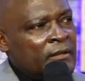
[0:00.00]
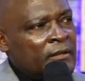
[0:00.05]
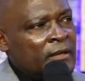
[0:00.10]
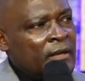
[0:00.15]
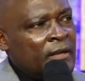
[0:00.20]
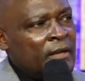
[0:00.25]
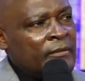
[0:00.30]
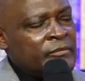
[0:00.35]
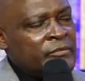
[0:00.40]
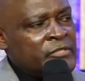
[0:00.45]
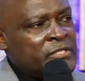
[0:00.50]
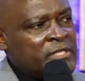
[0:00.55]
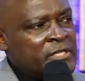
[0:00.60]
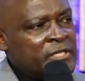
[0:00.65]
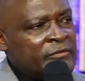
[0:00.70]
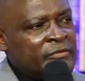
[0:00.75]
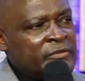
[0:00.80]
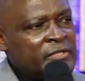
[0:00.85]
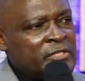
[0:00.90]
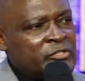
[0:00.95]
I'm
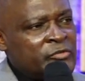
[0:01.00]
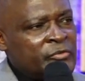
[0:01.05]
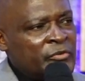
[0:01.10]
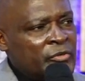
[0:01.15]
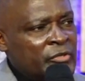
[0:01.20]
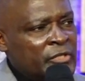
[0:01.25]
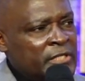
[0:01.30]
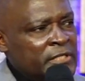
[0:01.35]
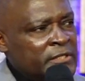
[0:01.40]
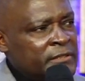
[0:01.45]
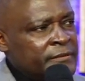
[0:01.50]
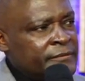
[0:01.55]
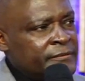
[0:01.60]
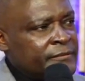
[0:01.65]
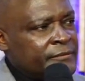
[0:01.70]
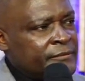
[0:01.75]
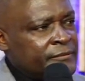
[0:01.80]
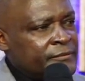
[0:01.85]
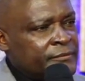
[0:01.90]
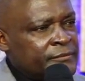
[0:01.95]
saved this morning.
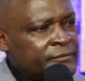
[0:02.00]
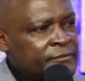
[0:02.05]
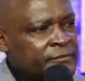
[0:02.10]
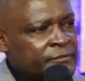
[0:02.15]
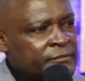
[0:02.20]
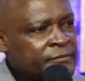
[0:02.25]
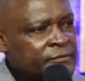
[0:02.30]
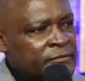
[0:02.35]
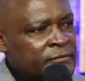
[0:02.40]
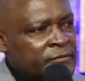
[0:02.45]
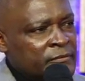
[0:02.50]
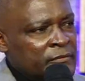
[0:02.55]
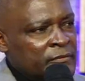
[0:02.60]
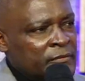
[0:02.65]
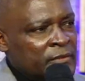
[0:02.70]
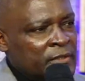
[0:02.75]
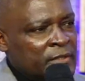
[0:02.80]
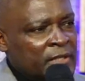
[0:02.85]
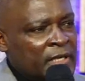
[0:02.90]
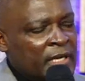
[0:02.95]

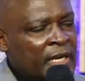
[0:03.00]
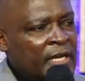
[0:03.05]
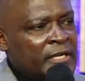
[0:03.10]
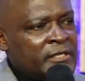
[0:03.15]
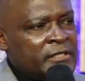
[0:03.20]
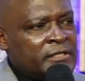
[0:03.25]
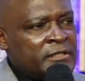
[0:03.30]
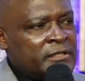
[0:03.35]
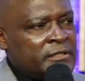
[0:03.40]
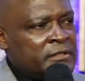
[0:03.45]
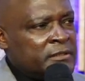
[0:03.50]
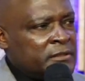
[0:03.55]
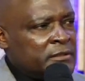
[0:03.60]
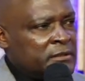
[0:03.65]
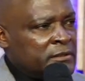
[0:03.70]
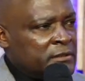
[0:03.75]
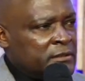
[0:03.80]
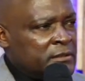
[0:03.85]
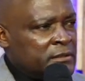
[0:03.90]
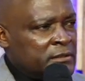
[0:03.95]
Christ
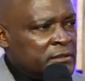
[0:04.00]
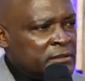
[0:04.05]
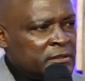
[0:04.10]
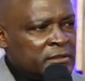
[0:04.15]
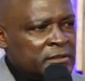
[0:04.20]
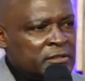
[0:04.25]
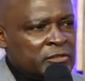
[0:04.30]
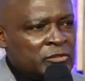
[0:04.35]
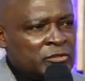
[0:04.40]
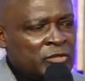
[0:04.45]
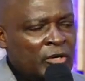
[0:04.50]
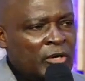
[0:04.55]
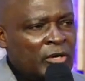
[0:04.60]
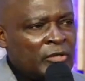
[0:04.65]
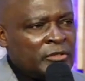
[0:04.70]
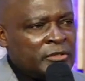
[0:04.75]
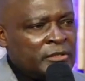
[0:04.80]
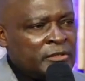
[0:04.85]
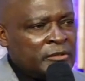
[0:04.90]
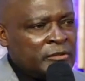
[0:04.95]
is Lord
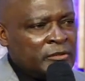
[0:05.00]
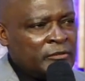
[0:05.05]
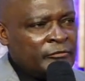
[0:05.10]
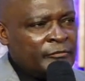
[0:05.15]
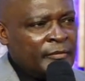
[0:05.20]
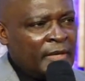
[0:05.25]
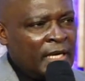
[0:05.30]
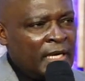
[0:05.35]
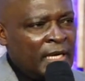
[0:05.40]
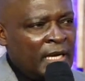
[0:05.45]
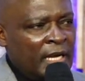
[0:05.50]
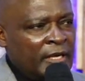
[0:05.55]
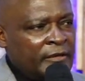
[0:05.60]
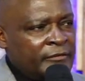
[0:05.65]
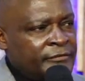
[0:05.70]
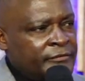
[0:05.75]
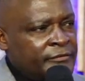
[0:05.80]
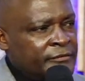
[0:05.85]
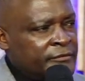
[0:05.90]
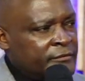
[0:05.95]
of my life.
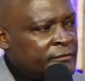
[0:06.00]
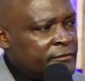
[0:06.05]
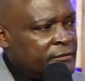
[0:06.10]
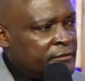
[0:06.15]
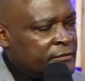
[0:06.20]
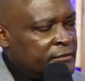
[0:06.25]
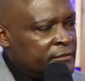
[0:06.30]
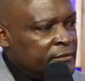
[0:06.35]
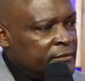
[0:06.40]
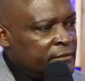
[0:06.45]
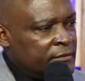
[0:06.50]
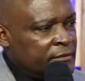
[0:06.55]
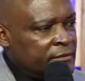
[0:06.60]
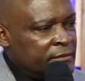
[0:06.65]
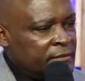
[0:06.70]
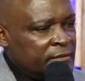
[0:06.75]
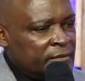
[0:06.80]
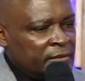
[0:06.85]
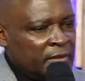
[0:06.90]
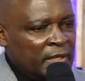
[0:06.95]

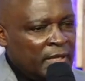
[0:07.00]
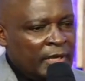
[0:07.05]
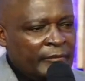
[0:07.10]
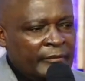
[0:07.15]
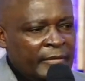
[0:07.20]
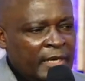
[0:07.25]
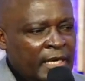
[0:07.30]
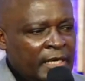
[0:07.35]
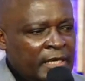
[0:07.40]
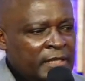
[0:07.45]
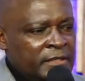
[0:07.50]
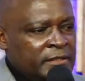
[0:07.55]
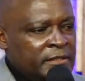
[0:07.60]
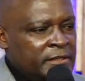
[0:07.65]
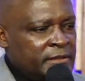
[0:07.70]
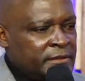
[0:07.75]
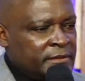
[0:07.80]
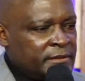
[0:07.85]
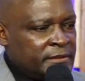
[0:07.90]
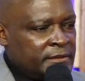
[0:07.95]
I'm married,
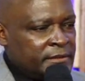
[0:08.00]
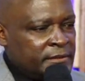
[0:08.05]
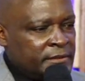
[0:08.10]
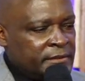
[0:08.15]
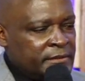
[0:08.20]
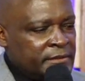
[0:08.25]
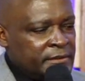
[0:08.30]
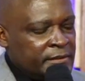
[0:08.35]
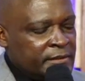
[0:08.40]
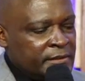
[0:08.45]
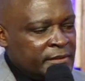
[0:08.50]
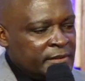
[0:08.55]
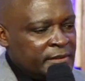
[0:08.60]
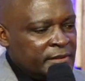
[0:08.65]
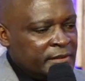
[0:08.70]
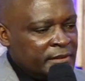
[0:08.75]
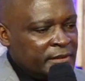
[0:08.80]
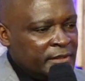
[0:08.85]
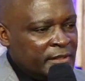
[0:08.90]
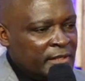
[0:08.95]

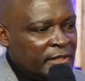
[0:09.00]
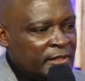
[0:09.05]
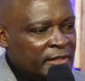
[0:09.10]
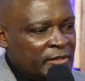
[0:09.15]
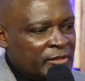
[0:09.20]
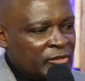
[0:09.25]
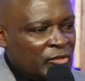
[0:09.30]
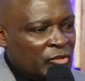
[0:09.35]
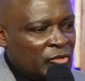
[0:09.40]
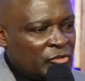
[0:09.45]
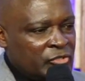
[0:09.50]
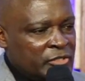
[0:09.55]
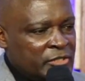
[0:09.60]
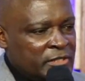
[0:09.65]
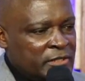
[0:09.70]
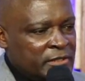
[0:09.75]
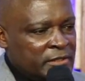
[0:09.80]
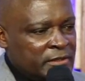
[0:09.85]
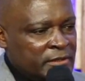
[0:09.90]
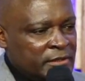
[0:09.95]
and
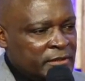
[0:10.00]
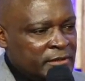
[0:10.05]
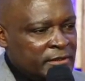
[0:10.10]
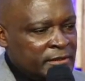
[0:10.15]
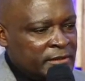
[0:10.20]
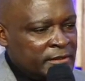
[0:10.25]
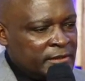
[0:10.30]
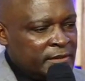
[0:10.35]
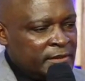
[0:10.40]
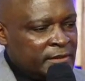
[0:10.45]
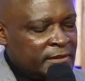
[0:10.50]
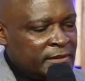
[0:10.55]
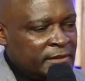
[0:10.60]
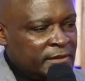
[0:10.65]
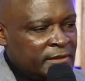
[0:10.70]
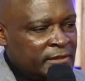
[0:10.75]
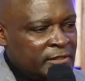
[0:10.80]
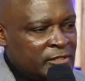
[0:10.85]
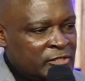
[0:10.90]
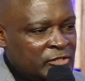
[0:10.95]
Rose
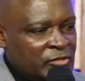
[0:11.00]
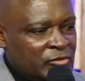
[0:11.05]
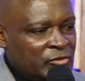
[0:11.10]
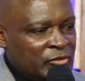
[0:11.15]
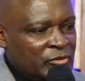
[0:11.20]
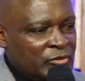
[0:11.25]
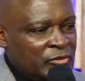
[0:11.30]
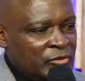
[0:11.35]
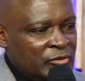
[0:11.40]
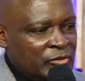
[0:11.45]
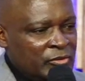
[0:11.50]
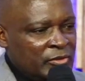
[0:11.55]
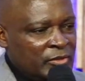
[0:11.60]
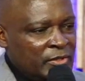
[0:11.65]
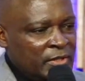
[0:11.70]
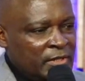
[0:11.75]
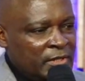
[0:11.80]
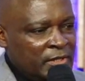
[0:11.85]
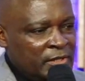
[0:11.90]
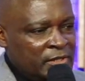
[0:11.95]
Sikuku
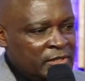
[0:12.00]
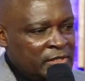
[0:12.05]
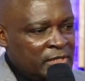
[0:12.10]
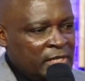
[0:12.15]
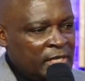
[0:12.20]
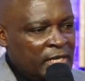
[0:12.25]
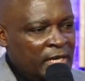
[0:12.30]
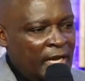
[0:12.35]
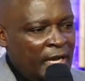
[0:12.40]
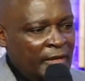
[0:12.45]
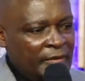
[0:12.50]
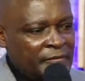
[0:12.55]
is here.